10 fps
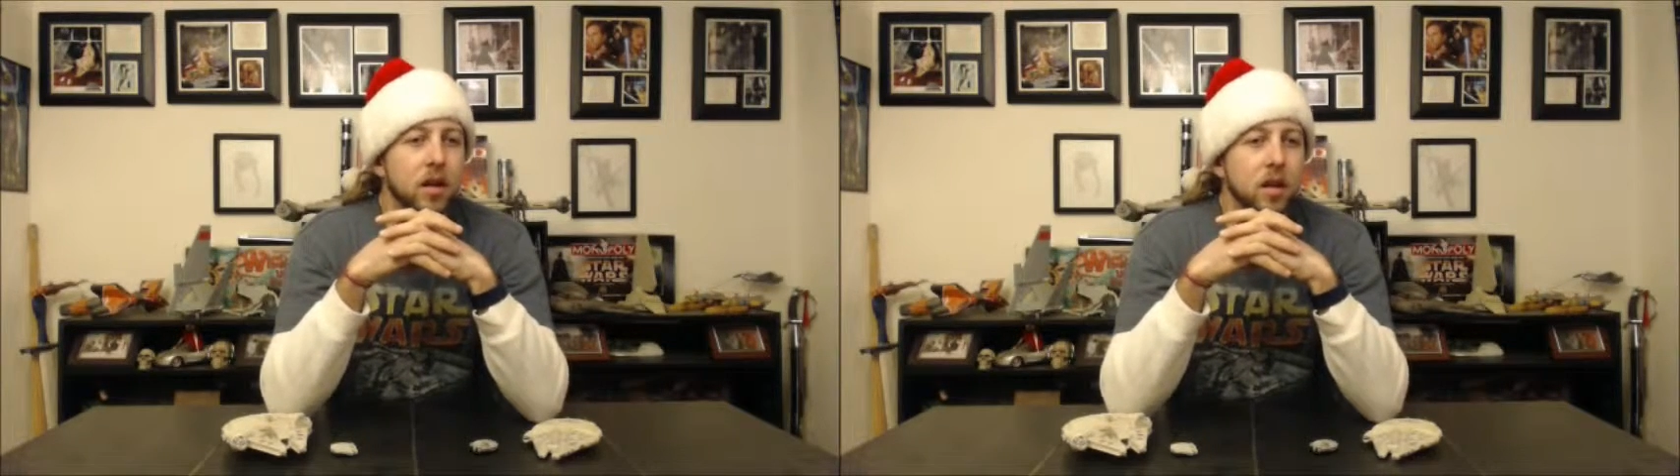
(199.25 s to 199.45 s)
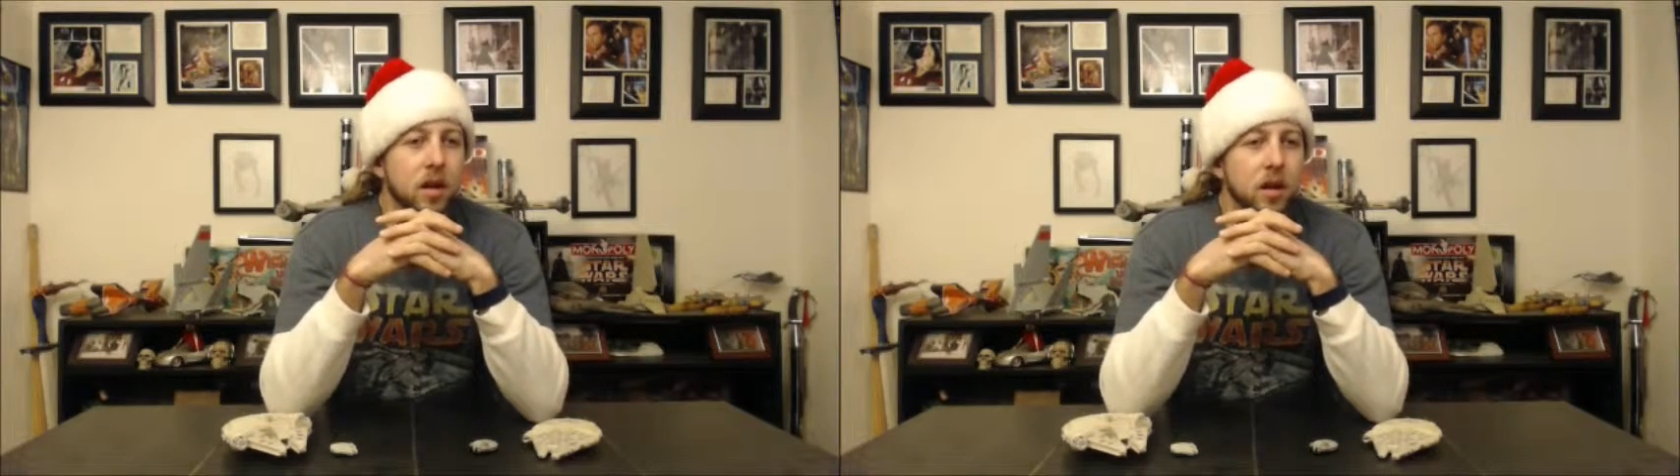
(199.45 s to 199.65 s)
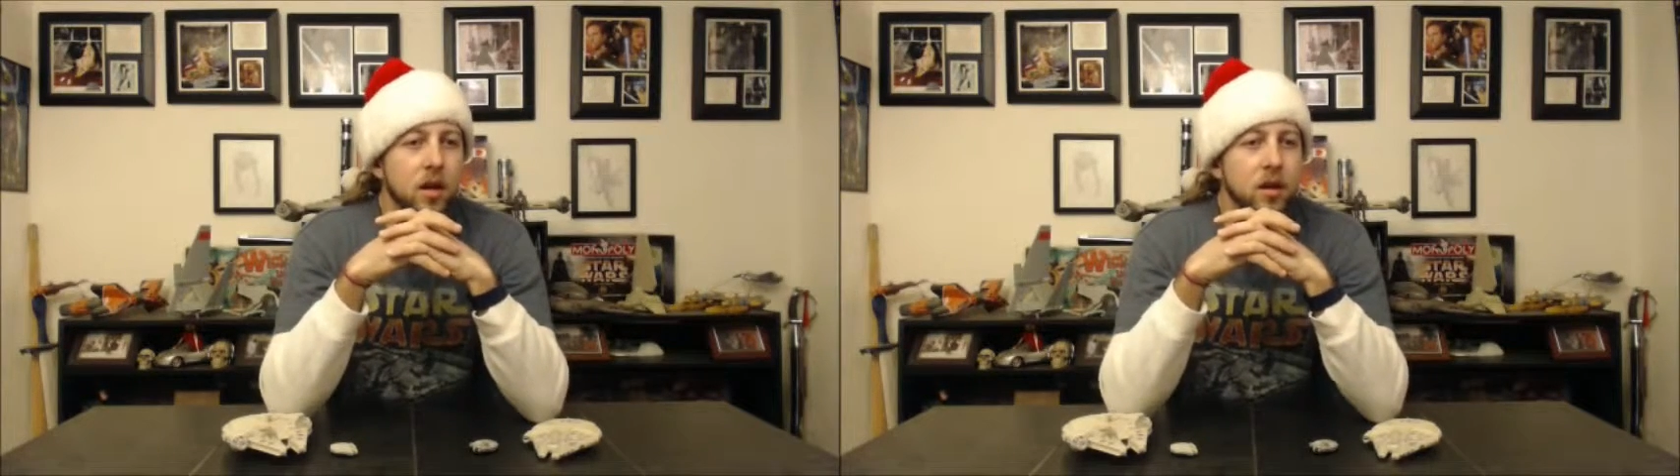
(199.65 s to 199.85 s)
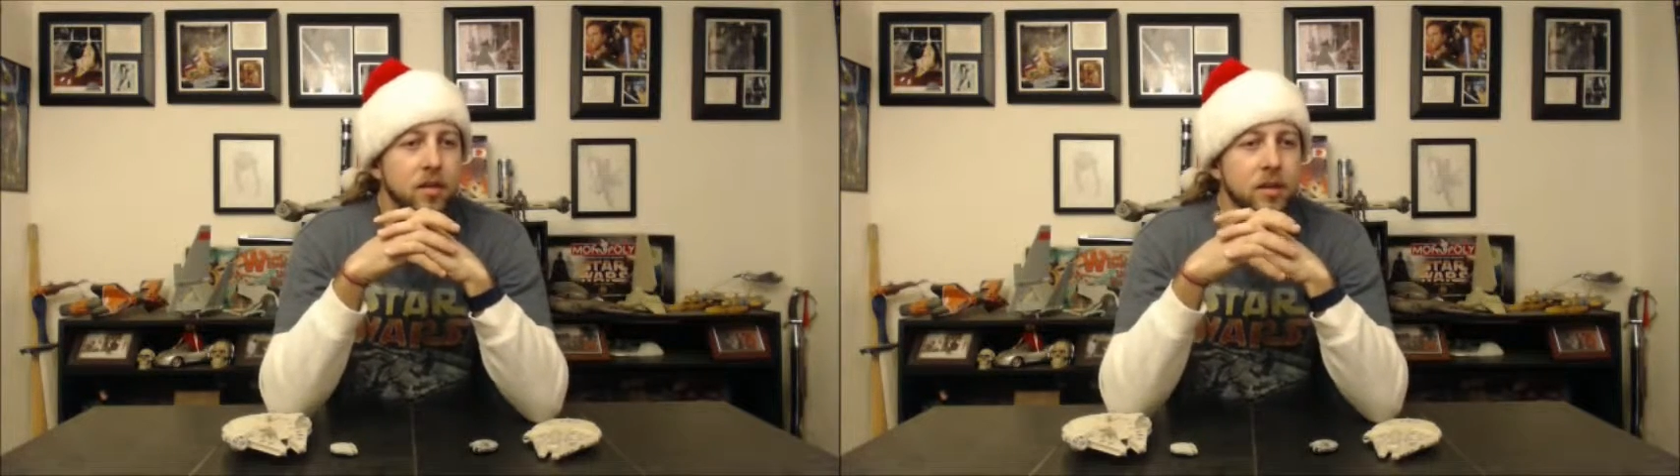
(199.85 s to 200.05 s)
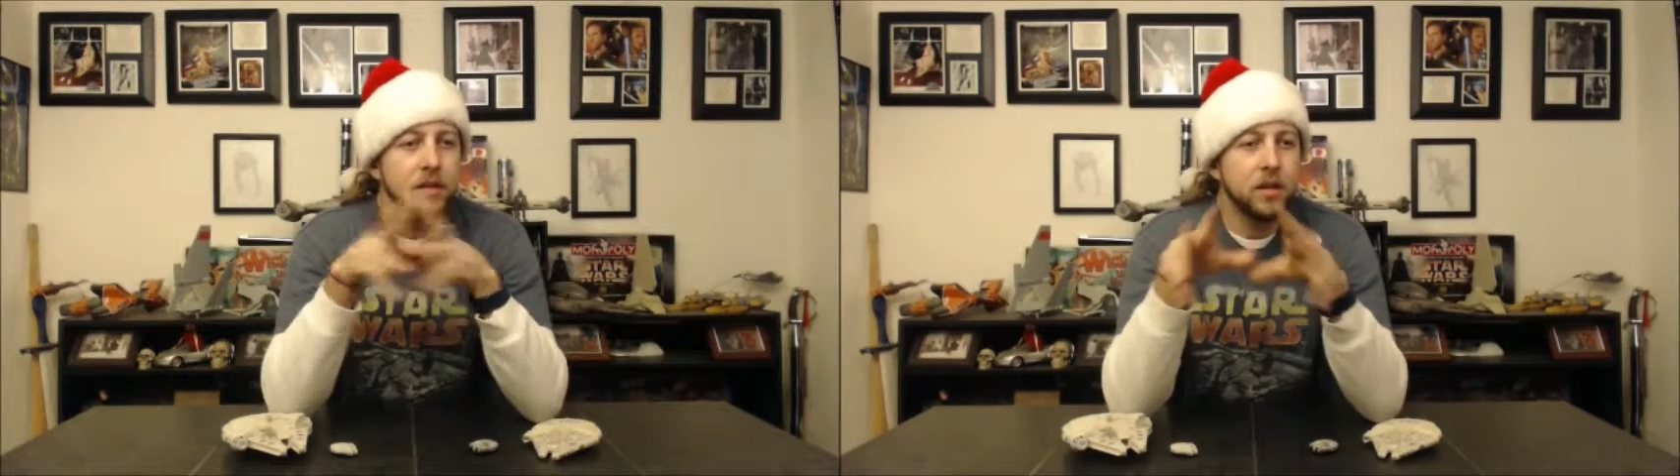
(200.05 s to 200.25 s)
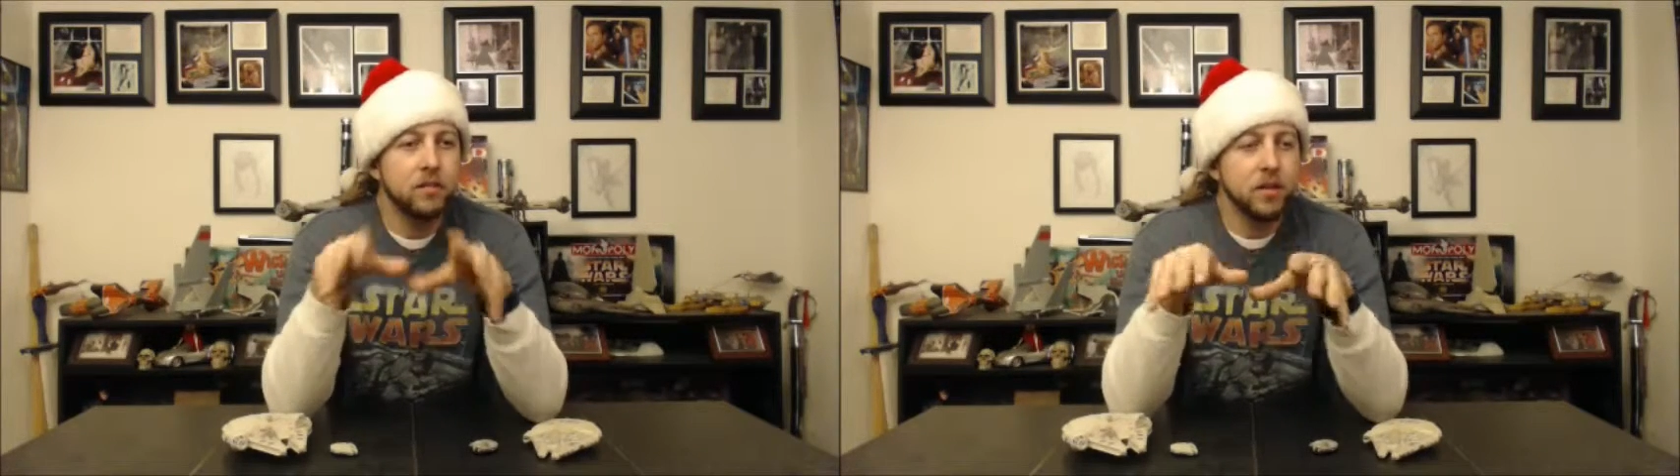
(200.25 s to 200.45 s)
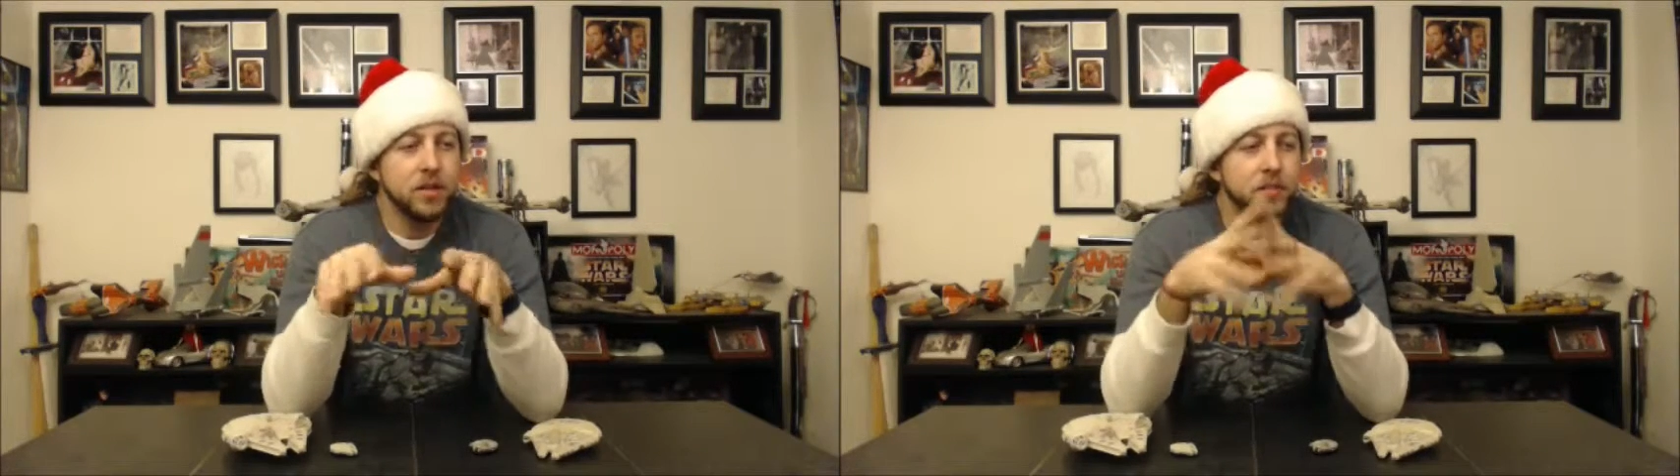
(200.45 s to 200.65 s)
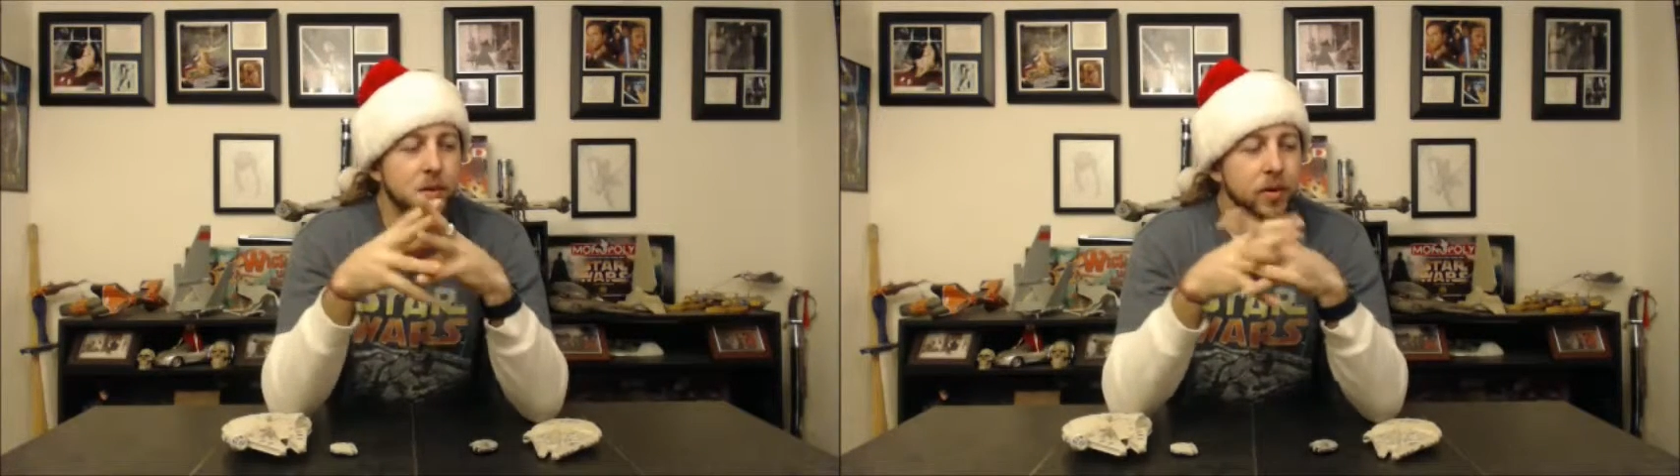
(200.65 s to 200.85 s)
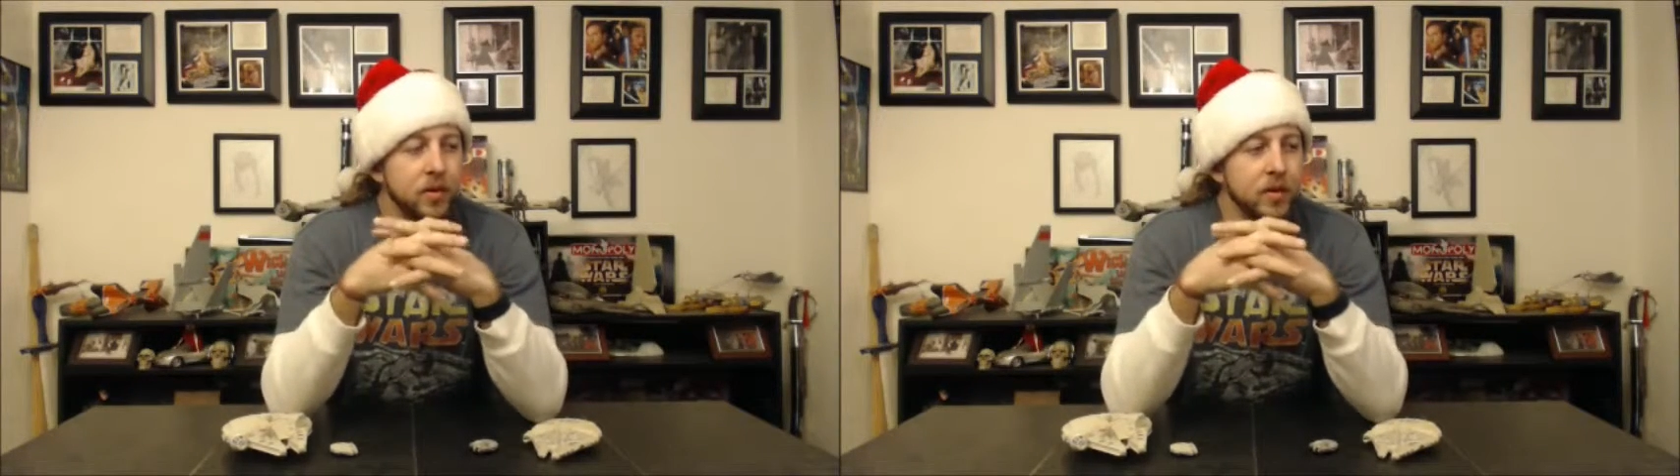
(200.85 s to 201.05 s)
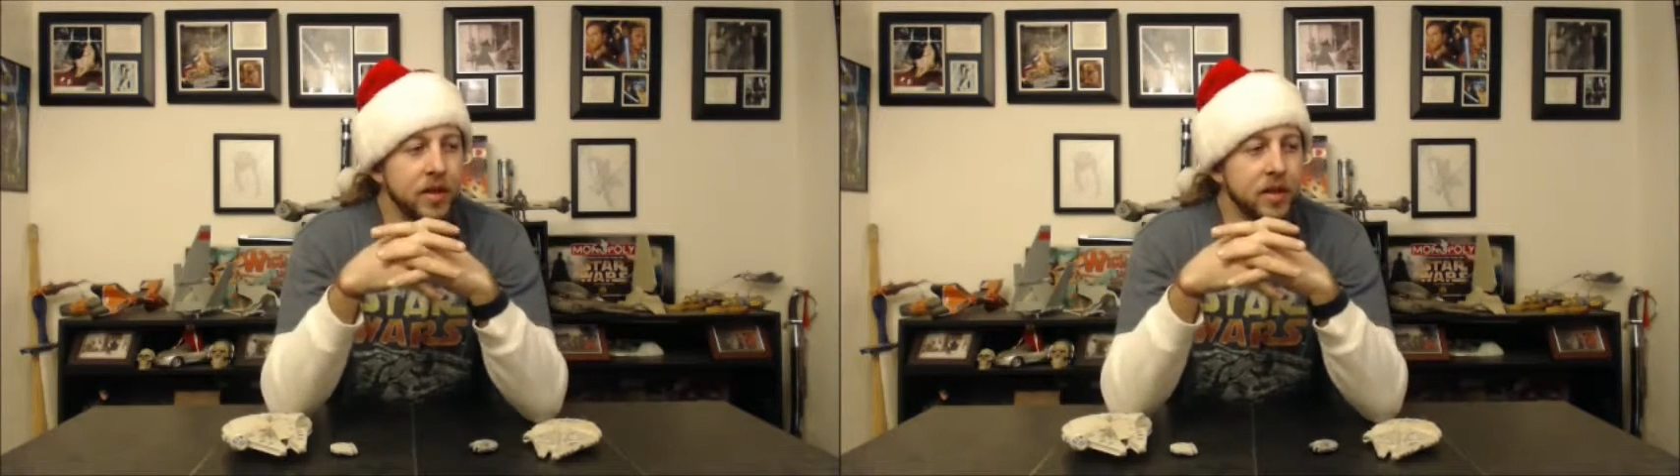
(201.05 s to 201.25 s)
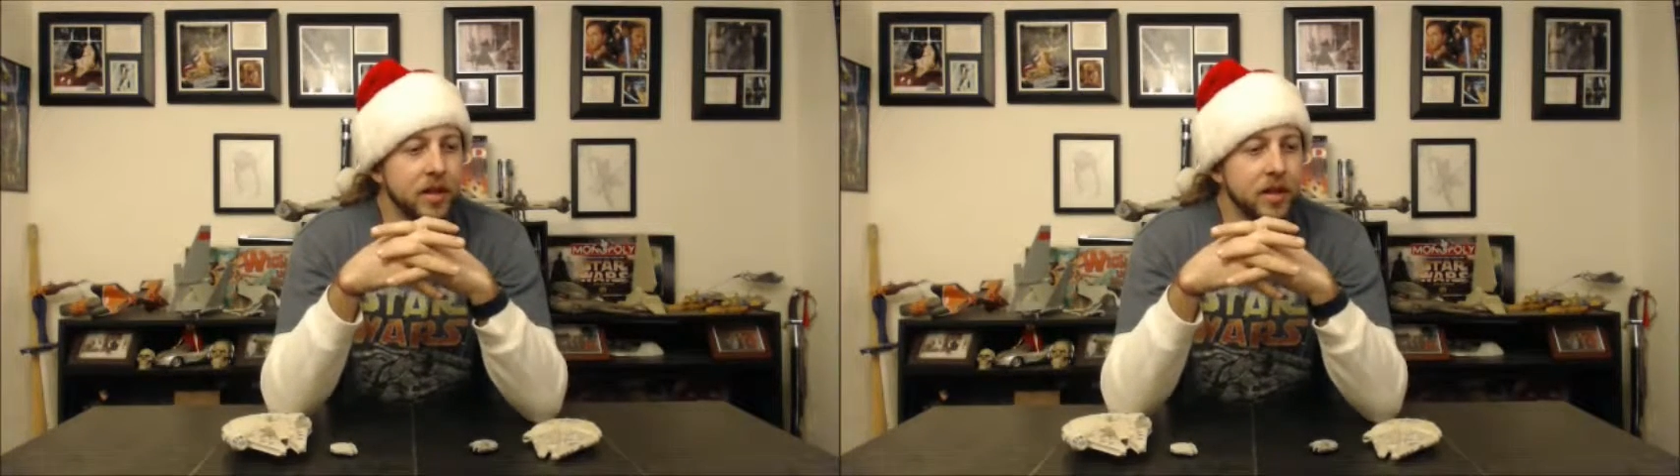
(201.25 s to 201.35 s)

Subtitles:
that's not really a spoiler that